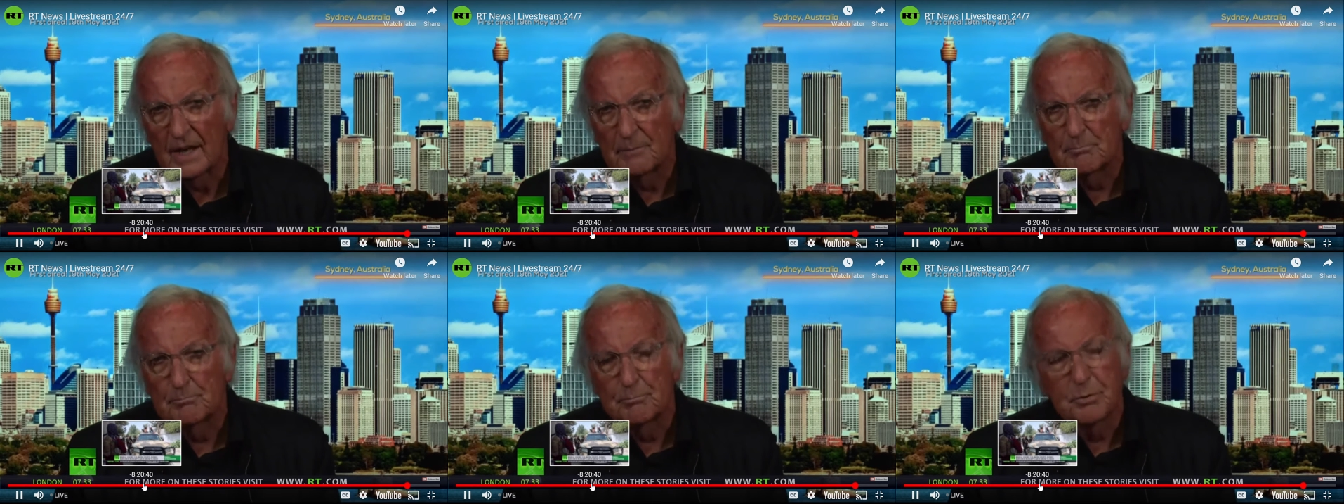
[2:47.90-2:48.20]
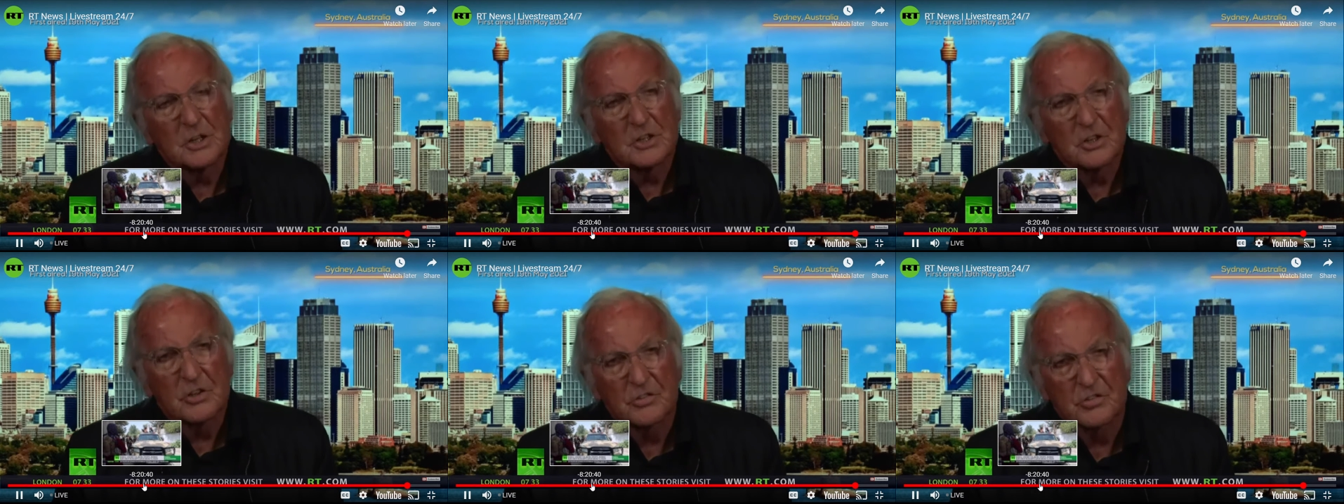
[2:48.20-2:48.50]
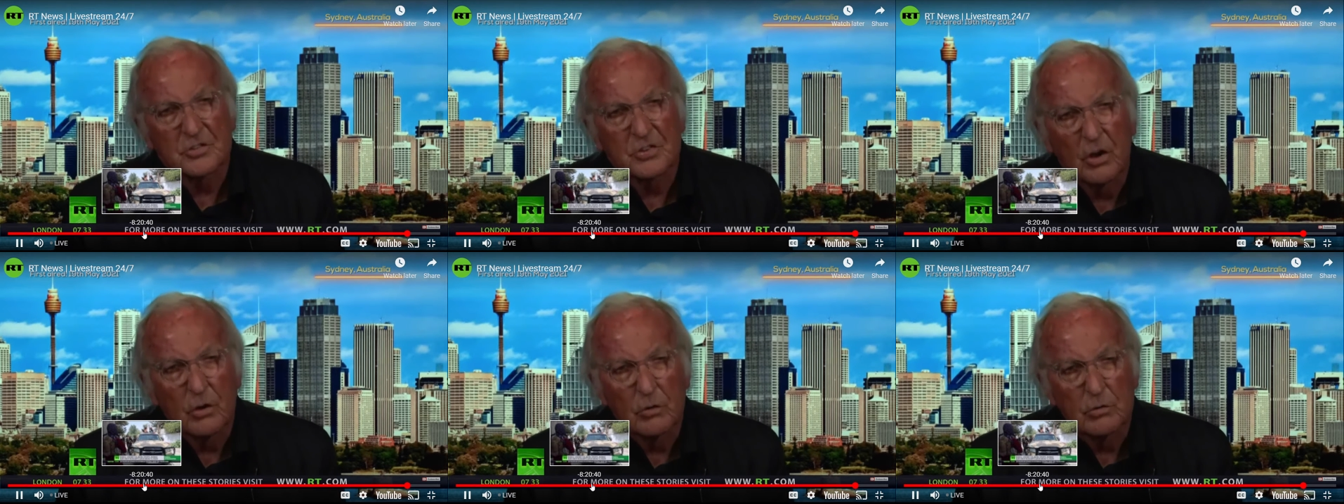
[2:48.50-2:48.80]
and
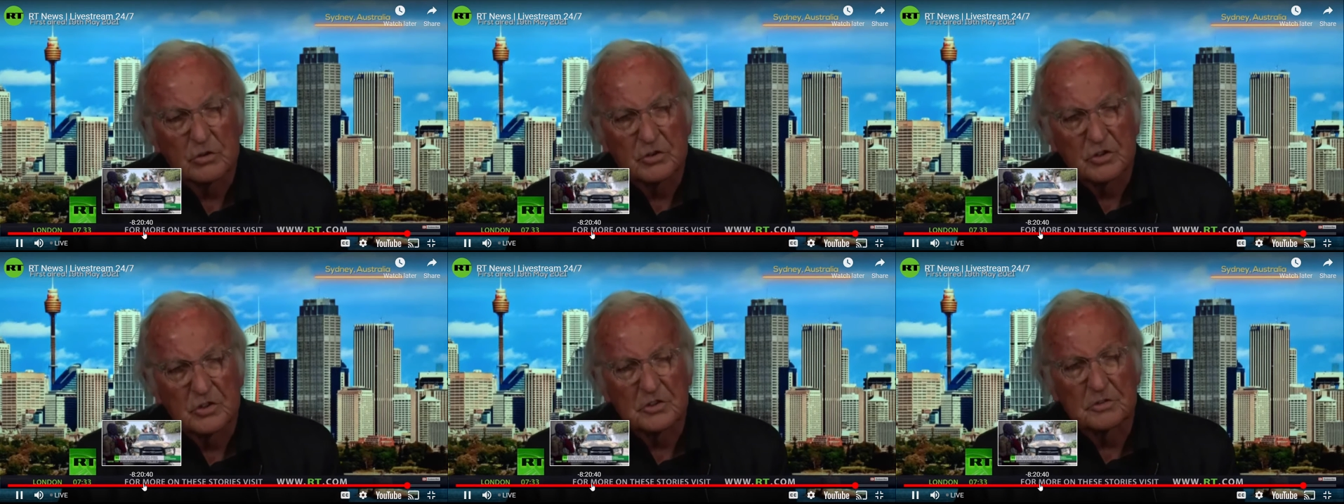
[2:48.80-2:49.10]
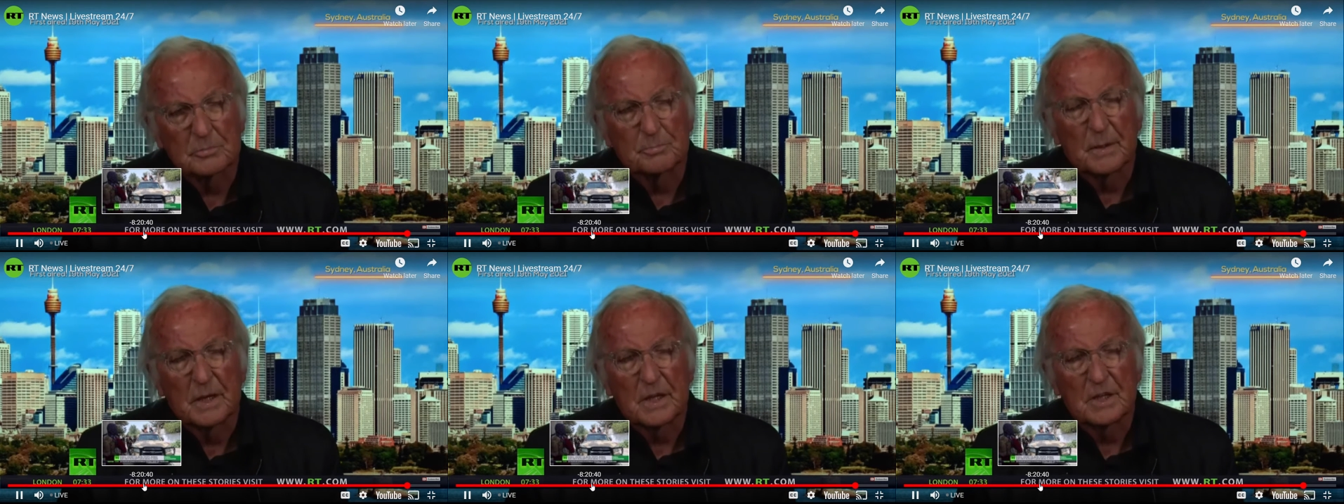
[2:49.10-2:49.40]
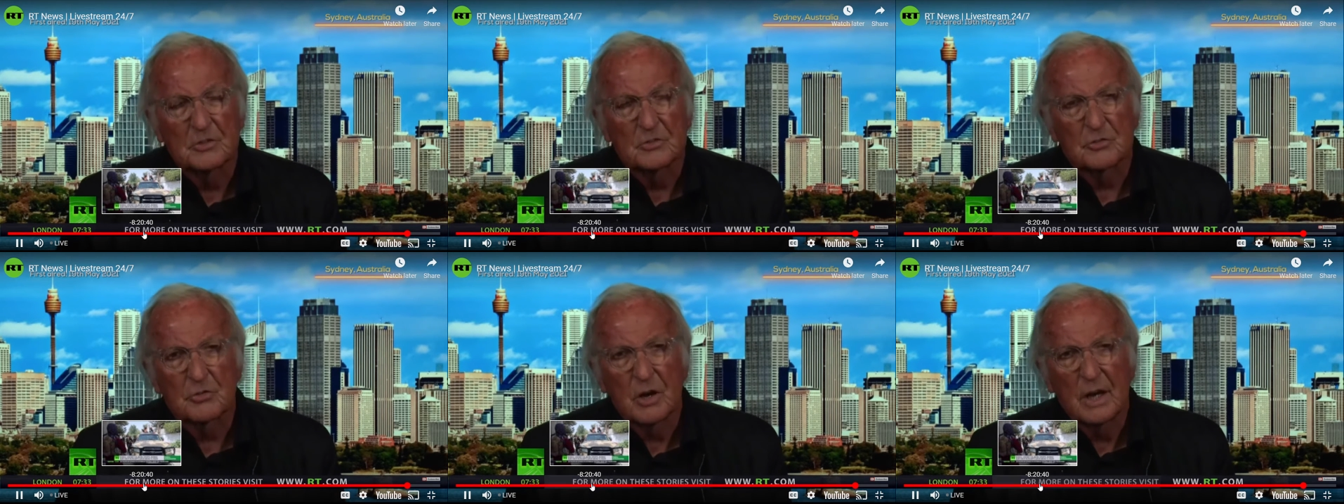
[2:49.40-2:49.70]
British soldiers
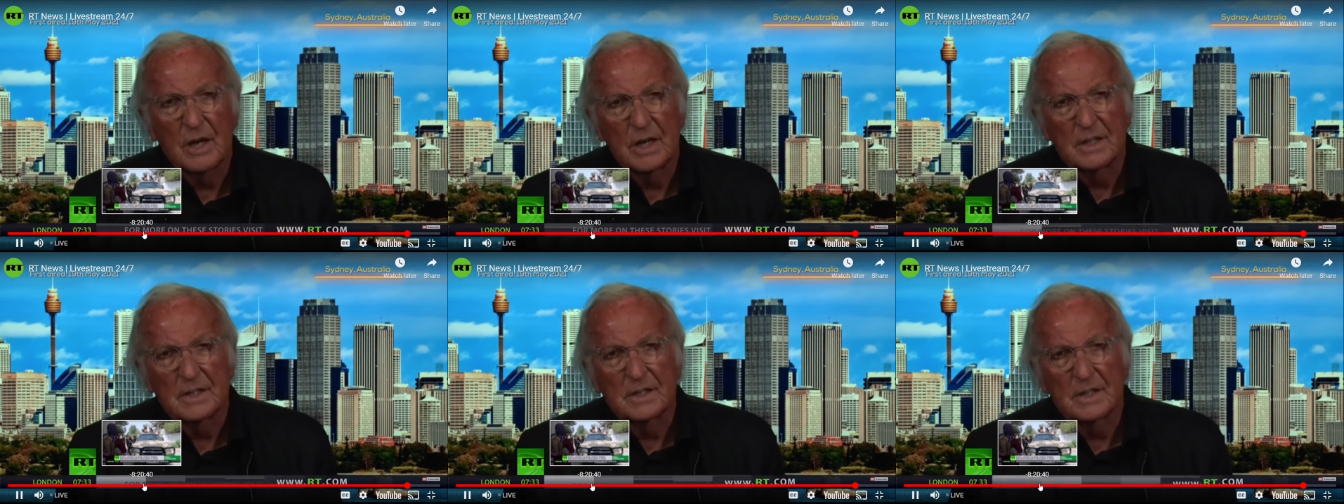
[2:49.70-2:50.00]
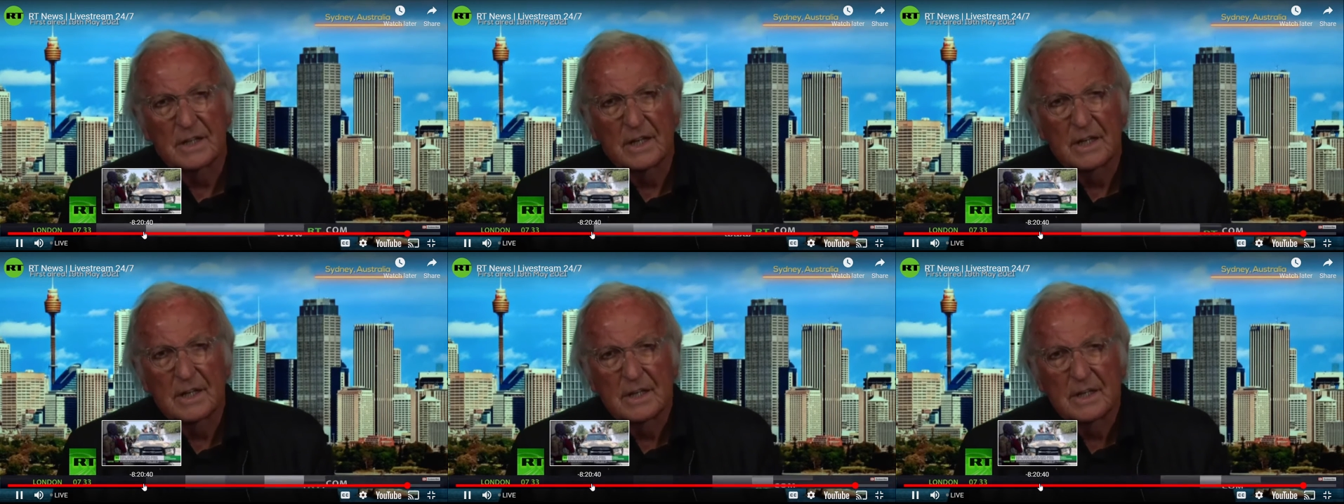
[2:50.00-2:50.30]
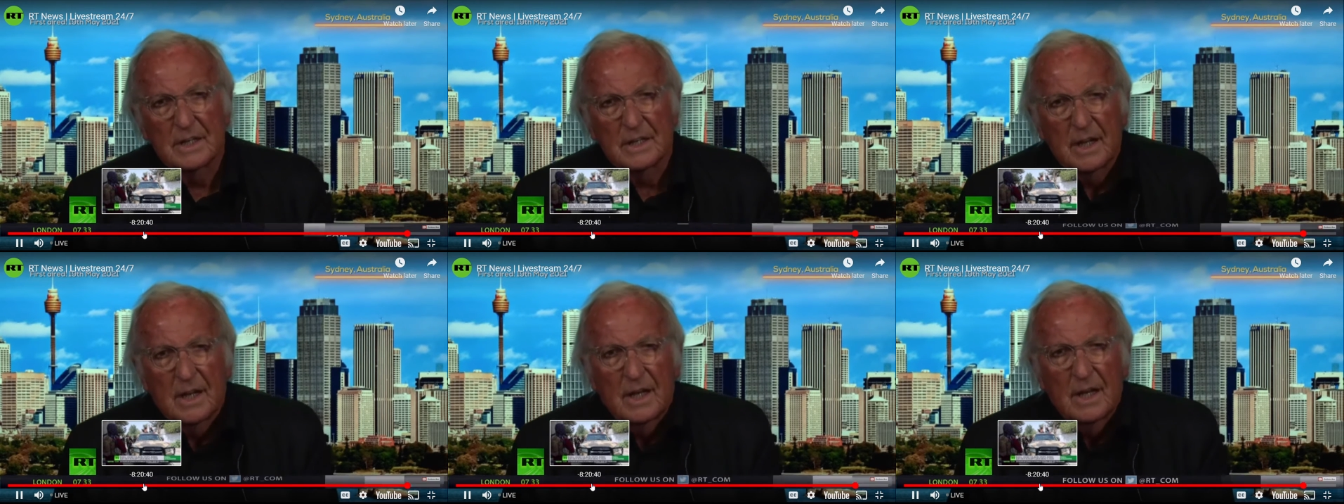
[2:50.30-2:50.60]
being trained
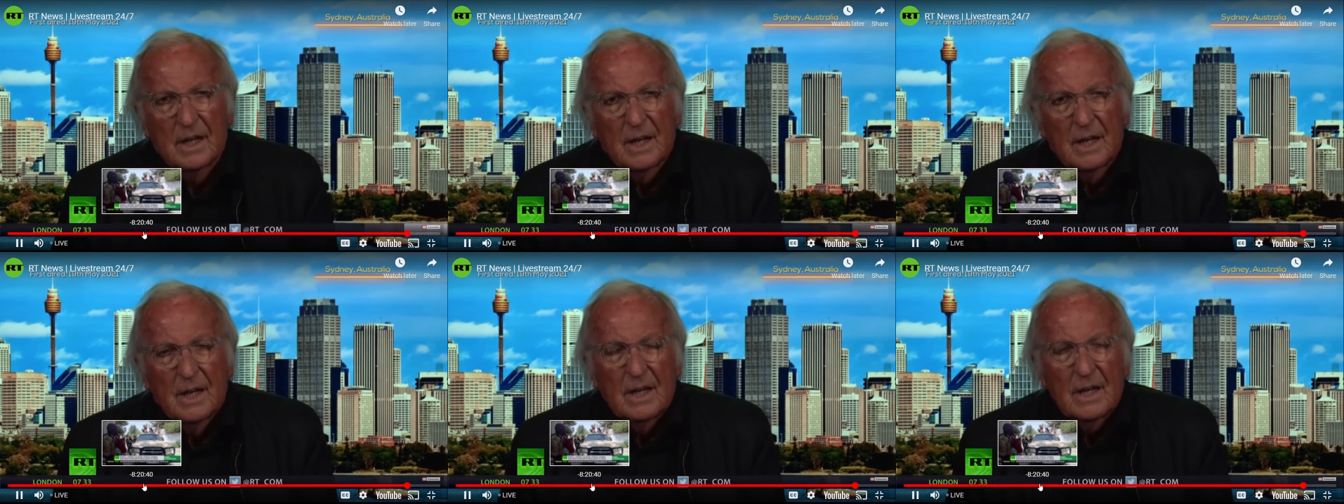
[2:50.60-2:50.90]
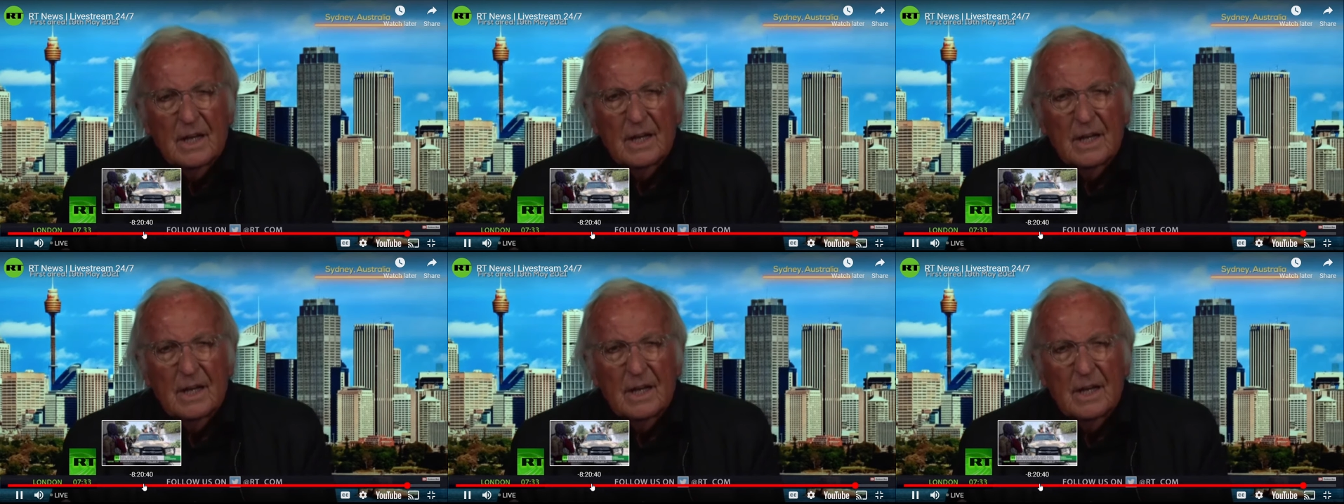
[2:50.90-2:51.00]
in uh,